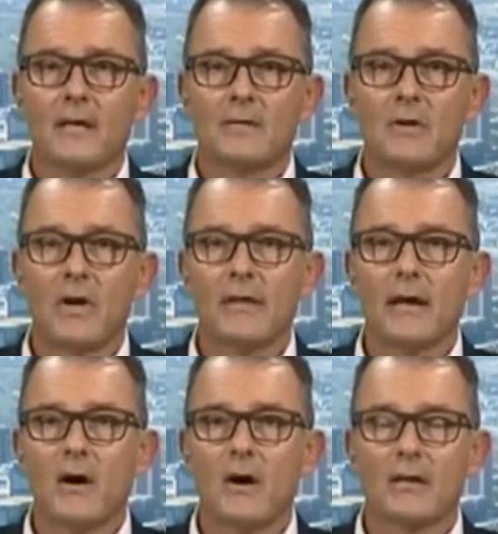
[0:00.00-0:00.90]
So there
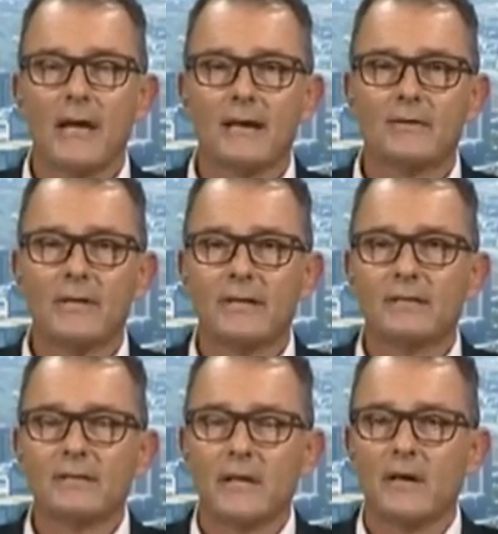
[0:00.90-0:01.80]
are
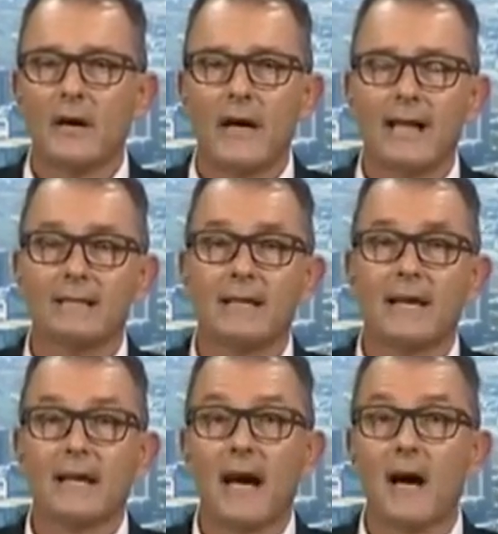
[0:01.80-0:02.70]
countries that are hunting
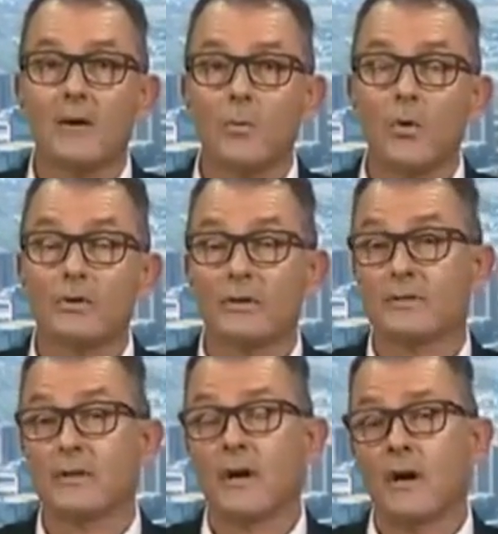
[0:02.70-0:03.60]
in our
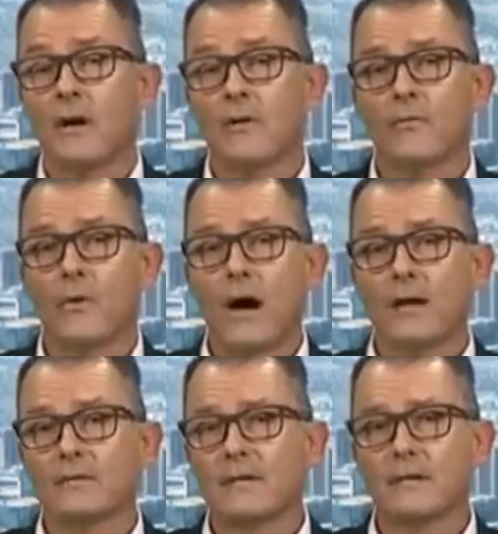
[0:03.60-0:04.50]
waters for
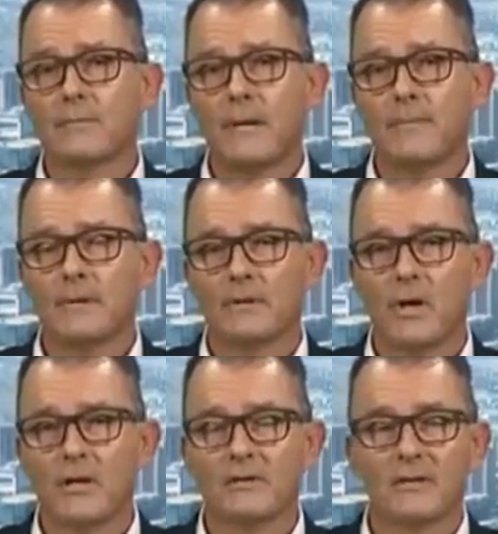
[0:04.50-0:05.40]
our skilled people,
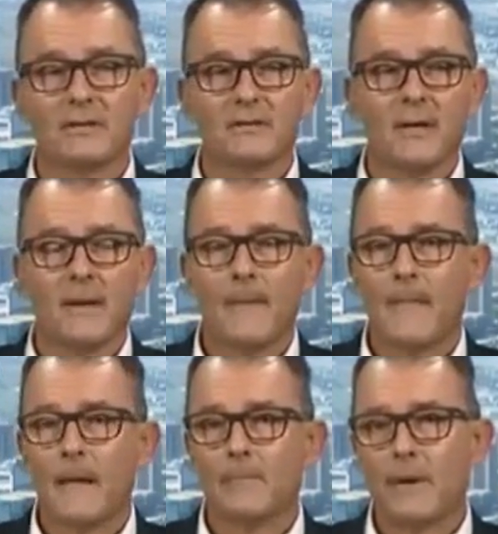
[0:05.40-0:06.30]
nurses,
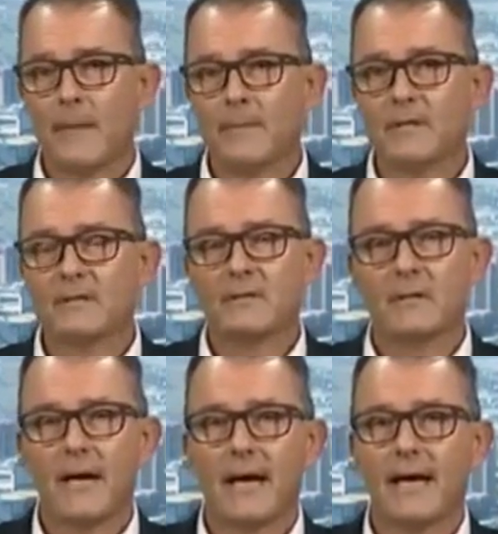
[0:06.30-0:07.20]
plumbers,
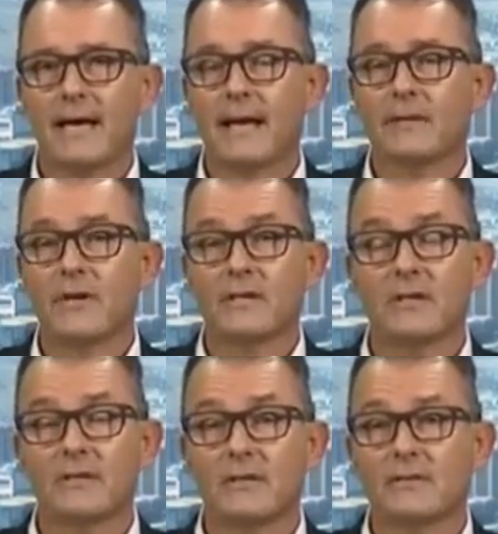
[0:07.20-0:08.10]
electricians,